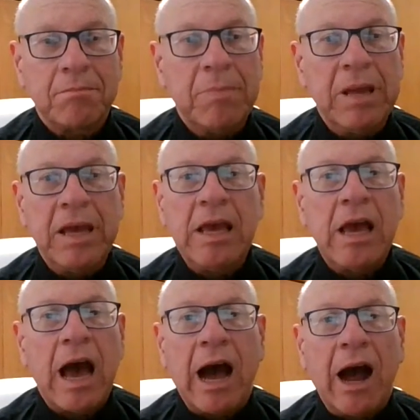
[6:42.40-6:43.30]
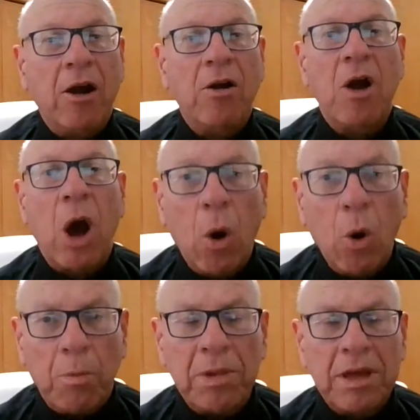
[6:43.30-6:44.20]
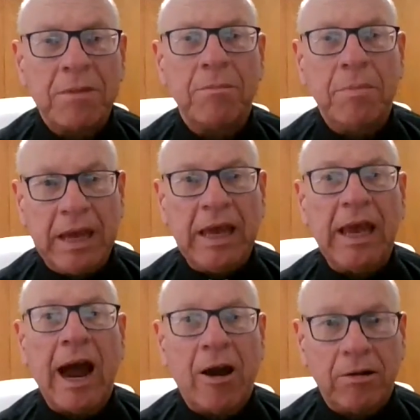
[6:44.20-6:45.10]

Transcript: Be our hope, be our